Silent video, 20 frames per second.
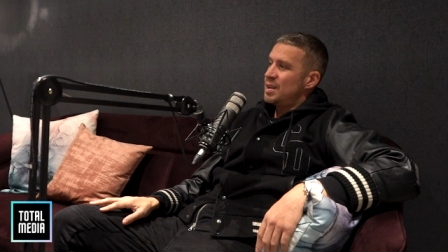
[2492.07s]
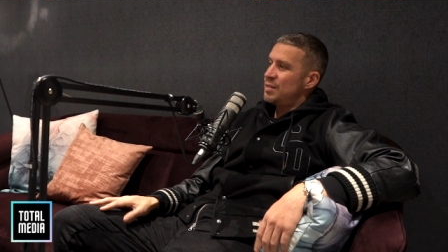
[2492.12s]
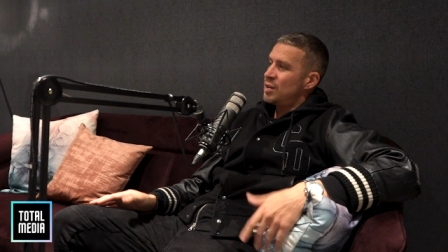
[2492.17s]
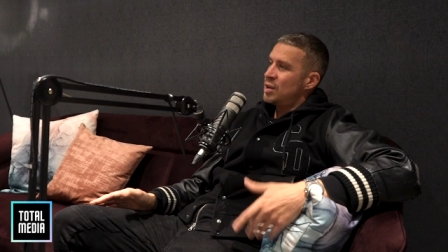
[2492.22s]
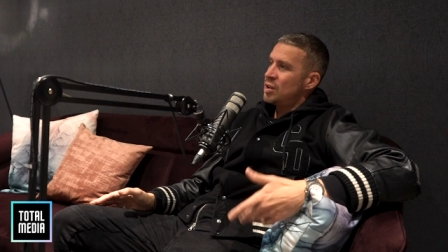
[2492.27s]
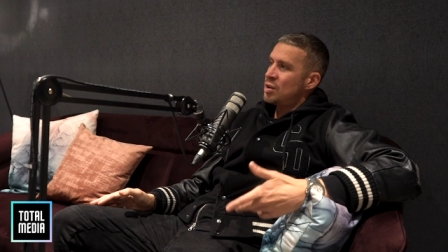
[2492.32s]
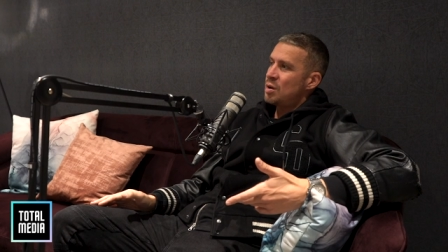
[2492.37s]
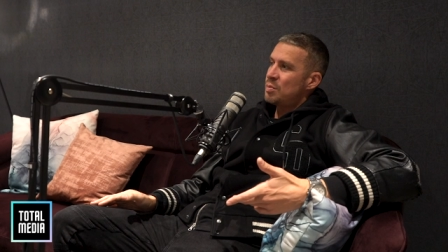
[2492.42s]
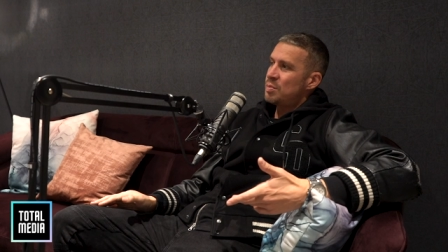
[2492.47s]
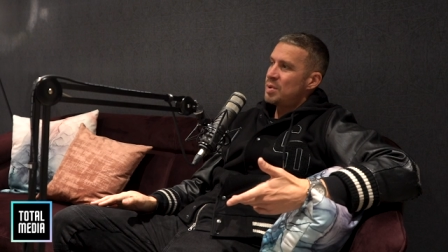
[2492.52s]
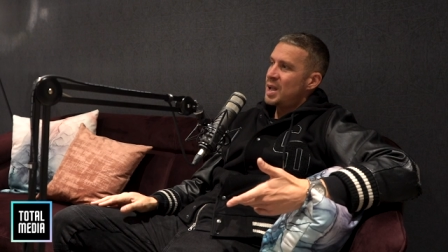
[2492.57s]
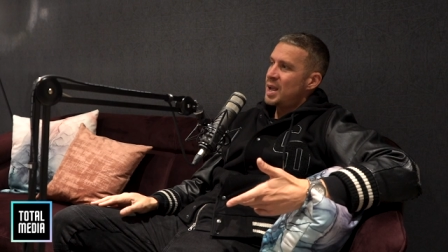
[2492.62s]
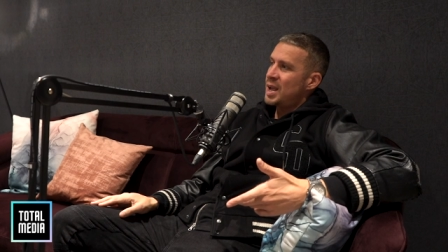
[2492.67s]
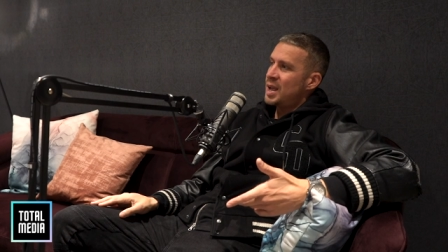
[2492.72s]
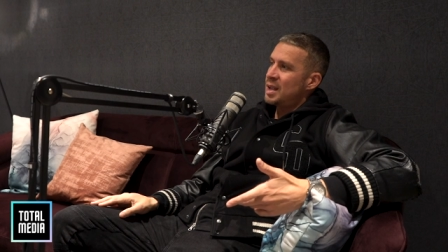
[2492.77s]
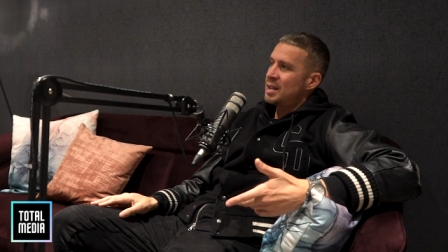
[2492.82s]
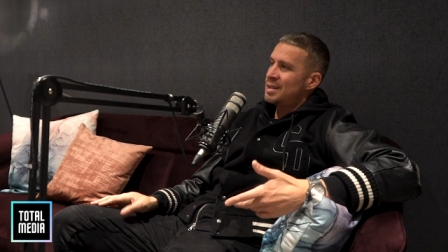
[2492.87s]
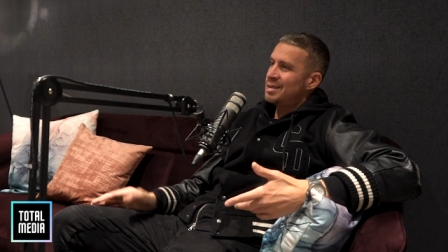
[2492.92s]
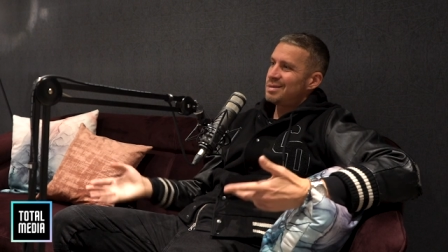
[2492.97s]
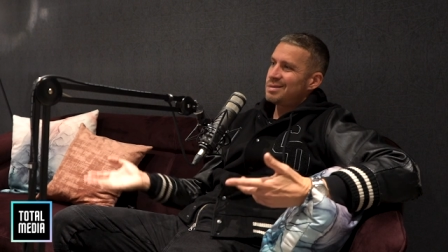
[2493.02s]
If you're not
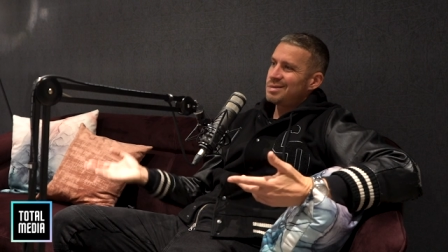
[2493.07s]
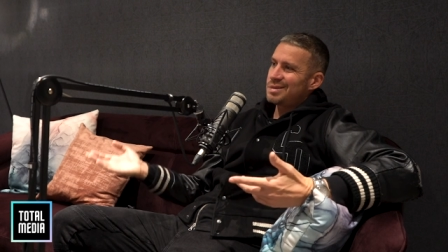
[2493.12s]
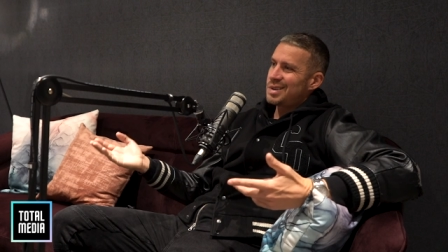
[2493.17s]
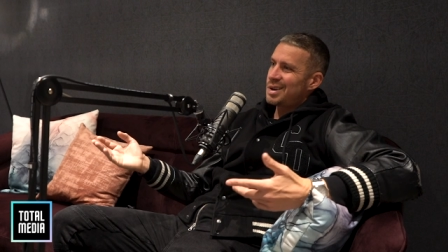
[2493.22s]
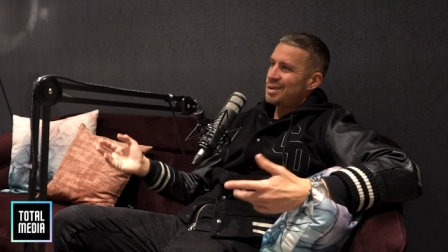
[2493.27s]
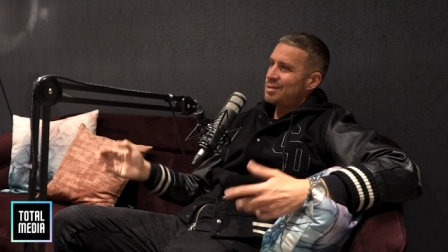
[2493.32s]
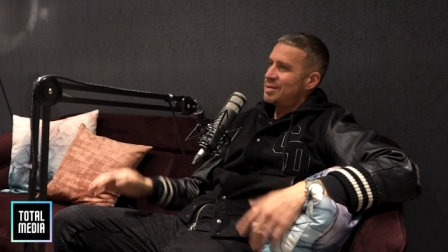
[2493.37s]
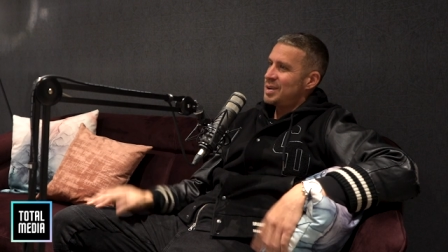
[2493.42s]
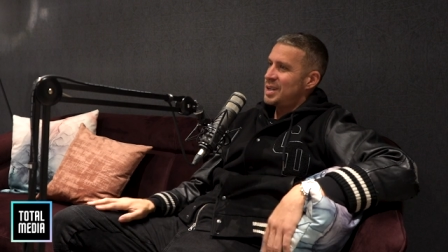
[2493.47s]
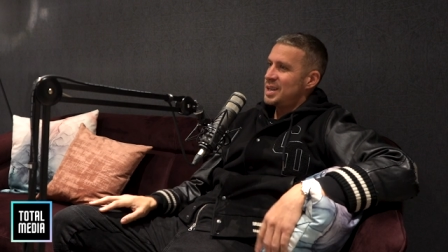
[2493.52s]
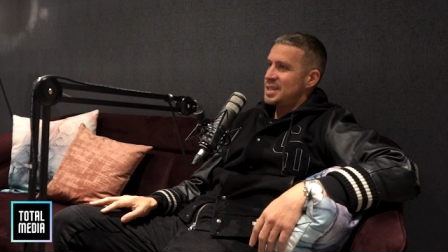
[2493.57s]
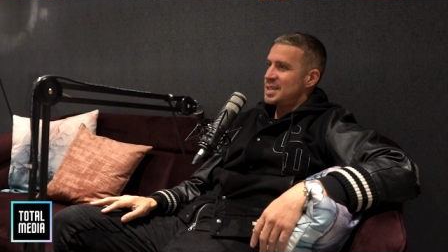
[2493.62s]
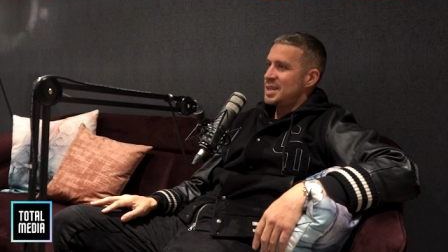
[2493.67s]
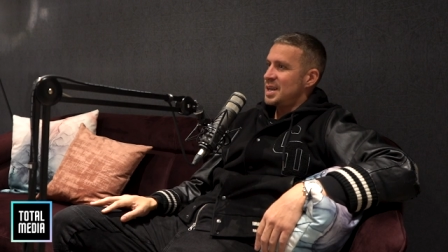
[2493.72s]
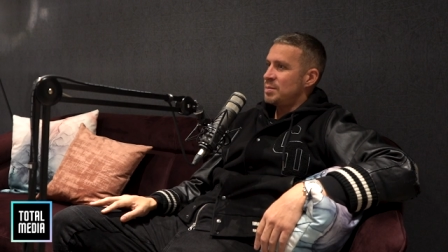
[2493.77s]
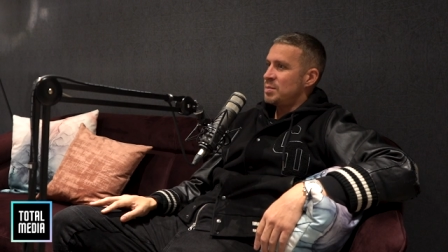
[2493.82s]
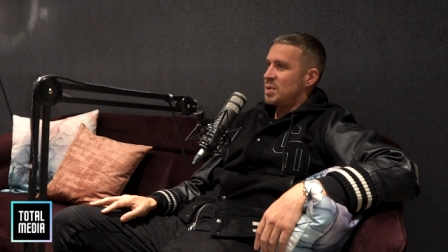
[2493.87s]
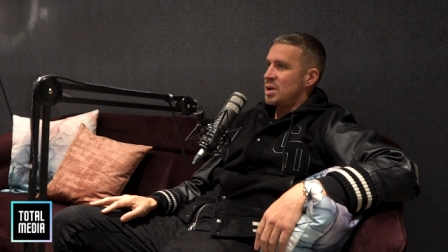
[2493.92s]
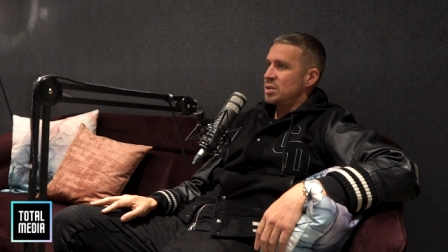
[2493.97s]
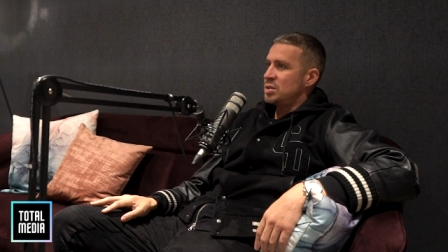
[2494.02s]
playing, don't really
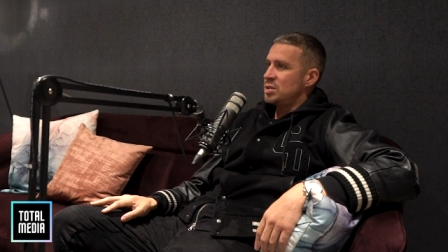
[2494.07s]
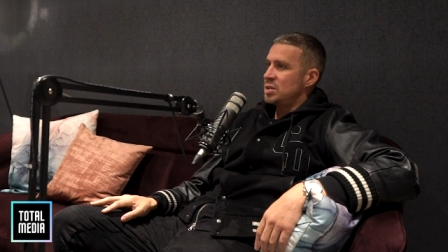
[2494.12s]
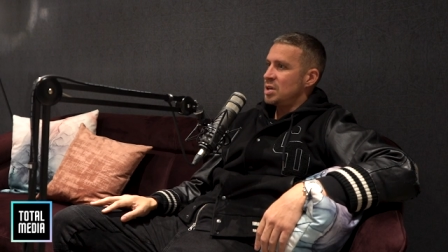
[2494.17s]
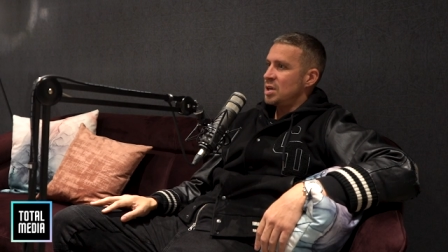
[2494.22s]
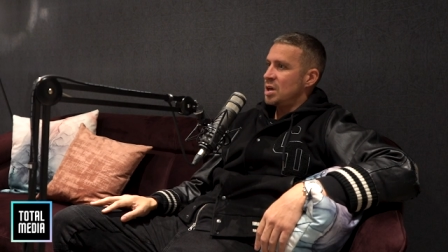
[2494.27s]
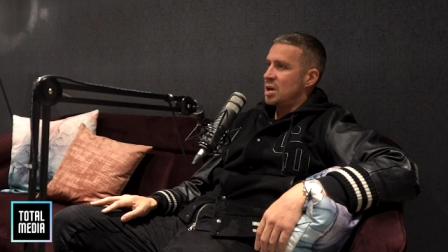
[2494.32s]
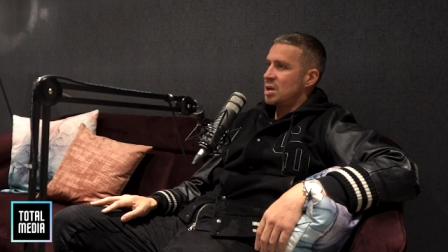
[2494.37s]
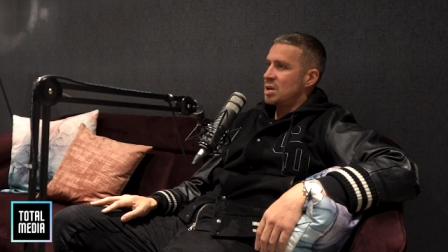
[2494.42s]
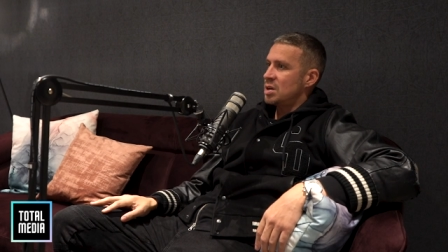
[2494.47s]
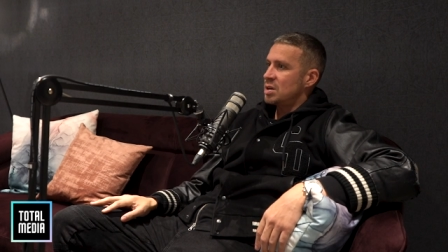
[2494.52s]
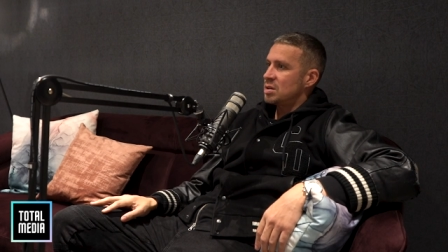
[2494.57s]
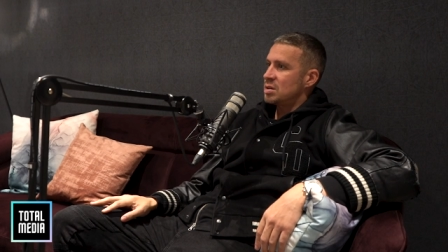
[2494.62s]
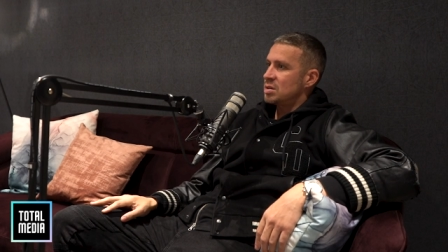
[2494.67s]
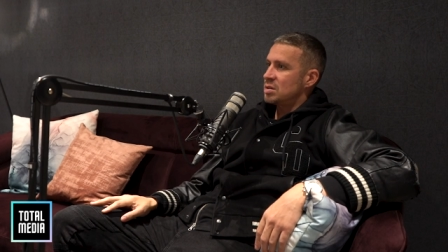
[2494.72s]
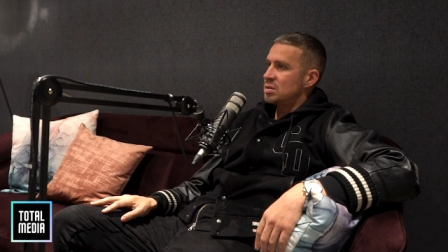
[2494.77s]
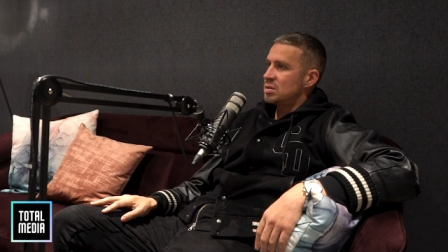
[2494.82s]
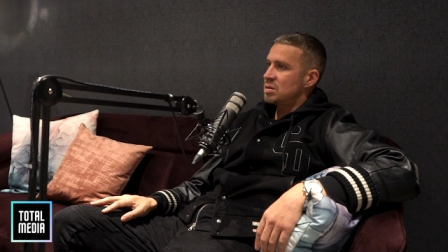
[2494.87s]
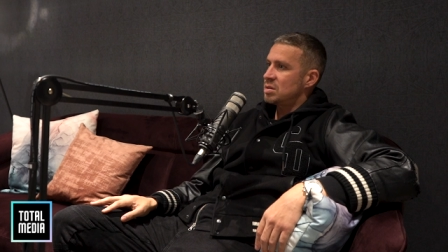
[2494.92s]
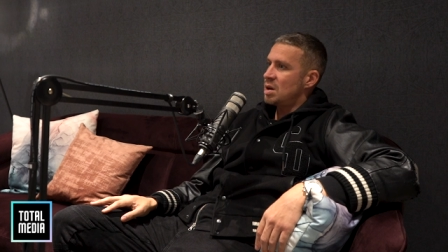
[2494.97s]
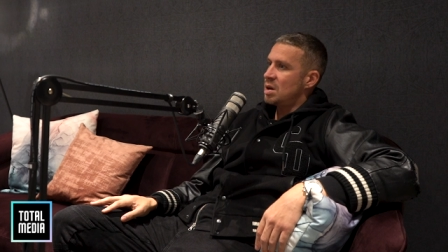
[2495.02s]
say much to you.
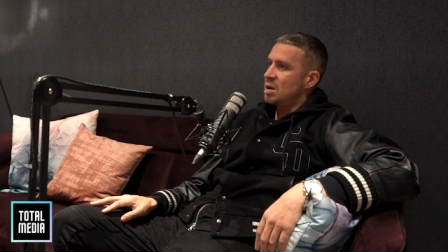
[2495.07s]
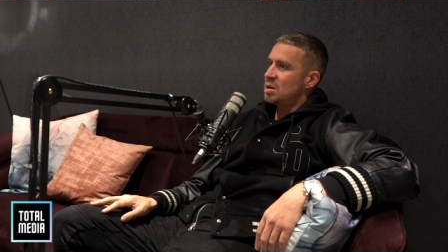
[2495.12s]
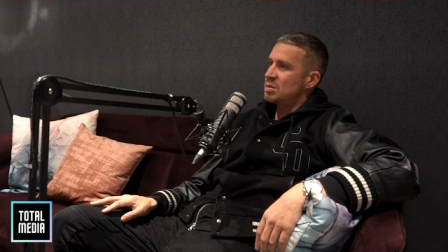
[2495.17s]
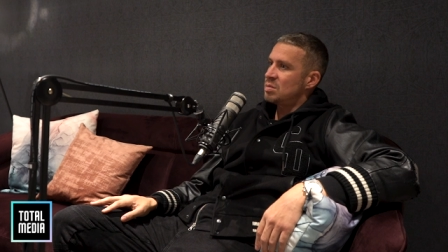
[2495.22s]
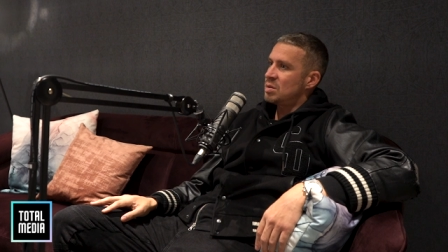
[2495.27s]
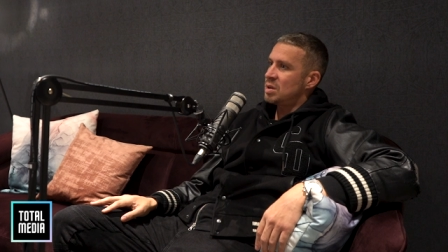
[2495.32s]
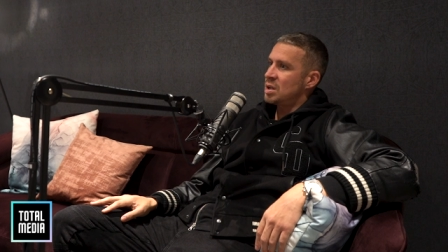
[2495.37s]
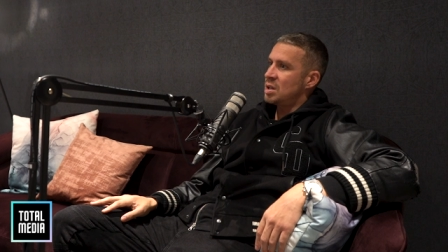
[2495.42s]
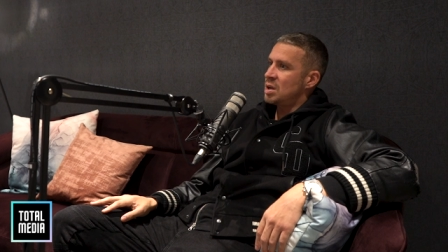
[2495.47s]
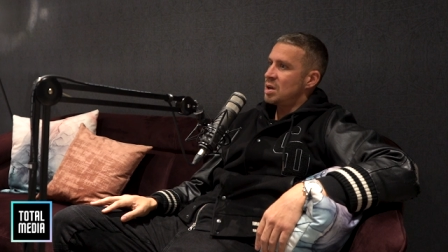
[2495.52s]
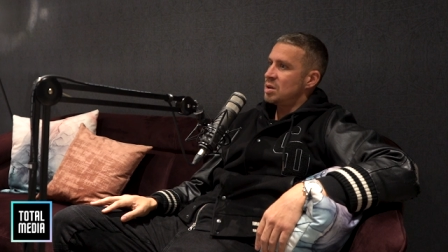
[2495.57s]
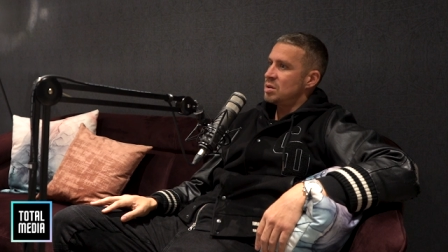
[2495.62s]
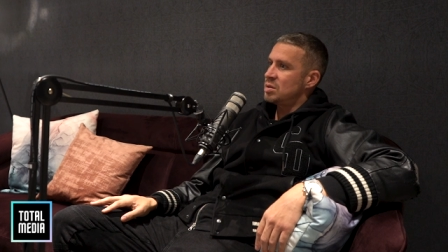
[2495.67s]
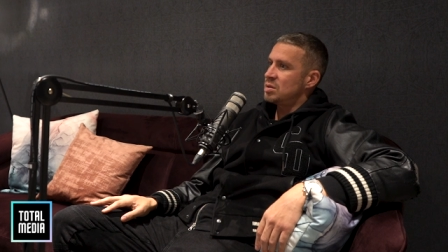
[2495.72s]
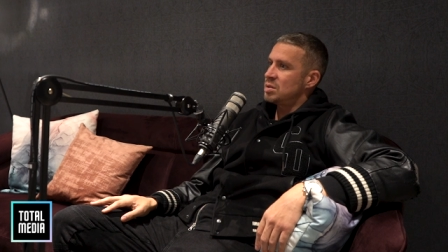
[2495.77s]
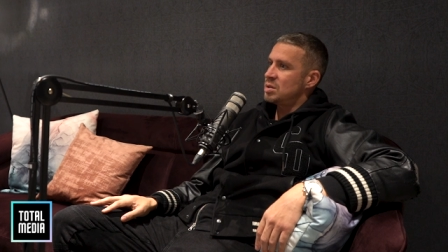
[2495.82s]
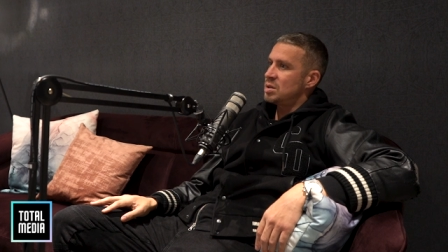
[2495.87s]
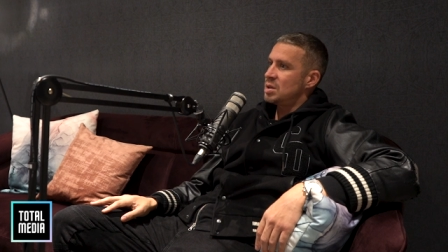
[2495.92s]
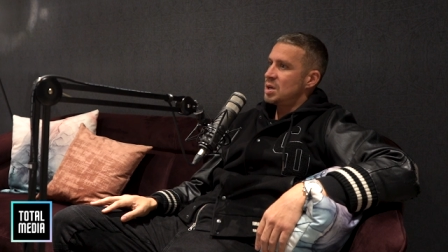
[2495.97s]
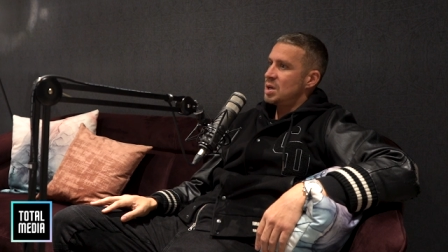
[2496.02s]
So it's one of
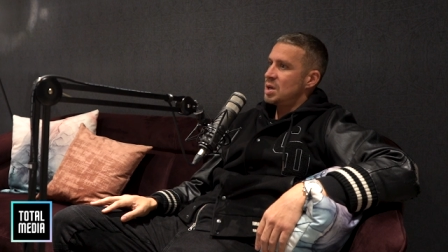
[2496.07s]
those.